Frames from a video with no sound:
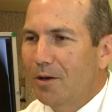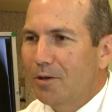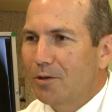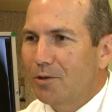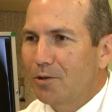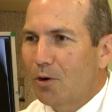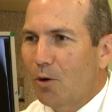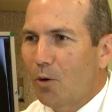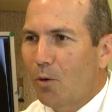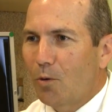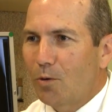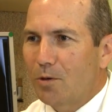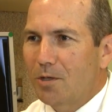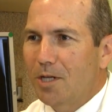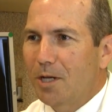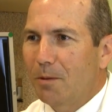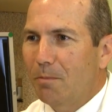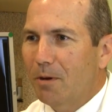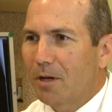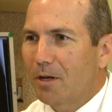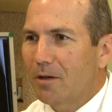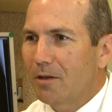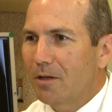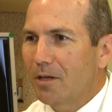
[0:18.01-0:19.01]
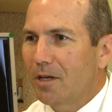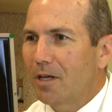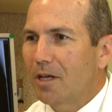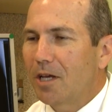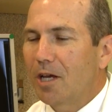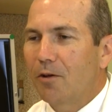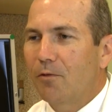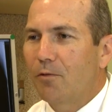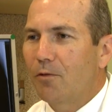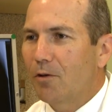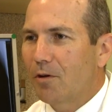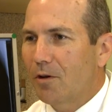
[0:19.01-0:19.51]
So typically,
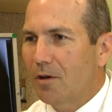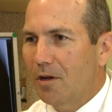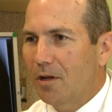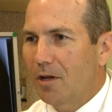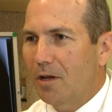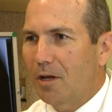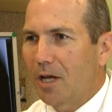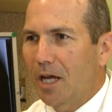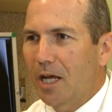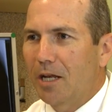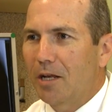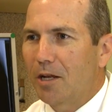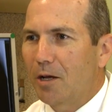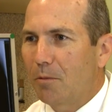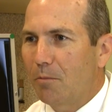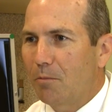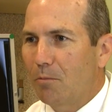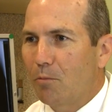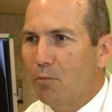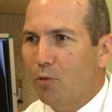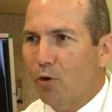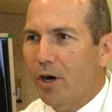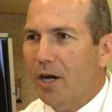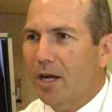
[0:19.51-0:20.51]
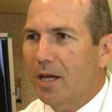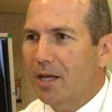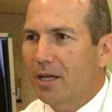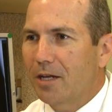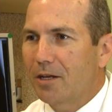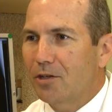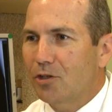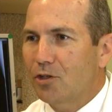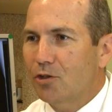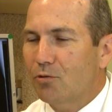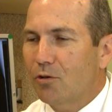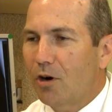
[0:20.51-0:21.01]
if you're going to end up
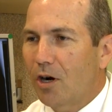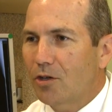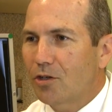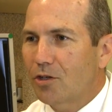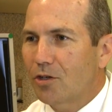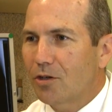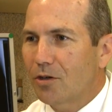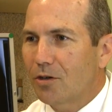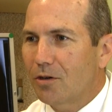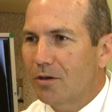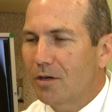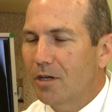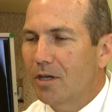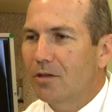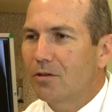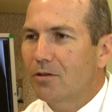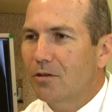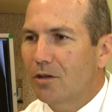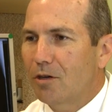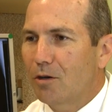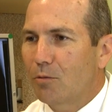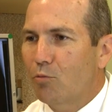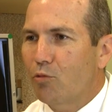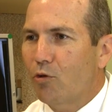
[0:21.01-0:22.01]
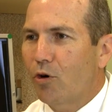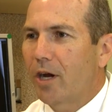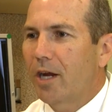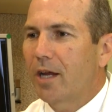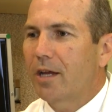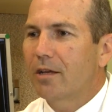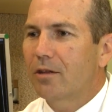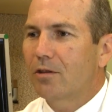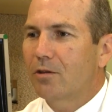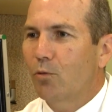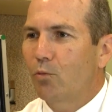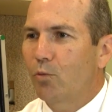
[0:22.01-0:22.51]
breaking a structure, it's going to
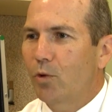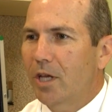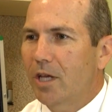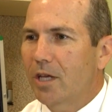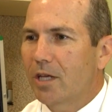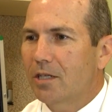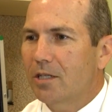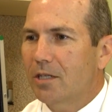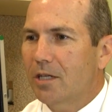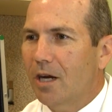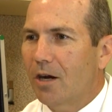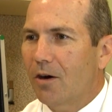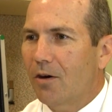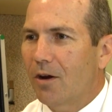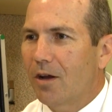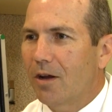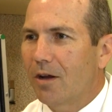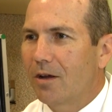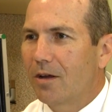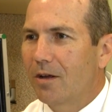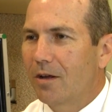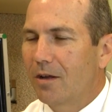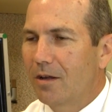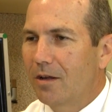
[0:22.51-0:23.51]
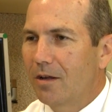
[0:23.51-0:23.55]
break at the weakest area.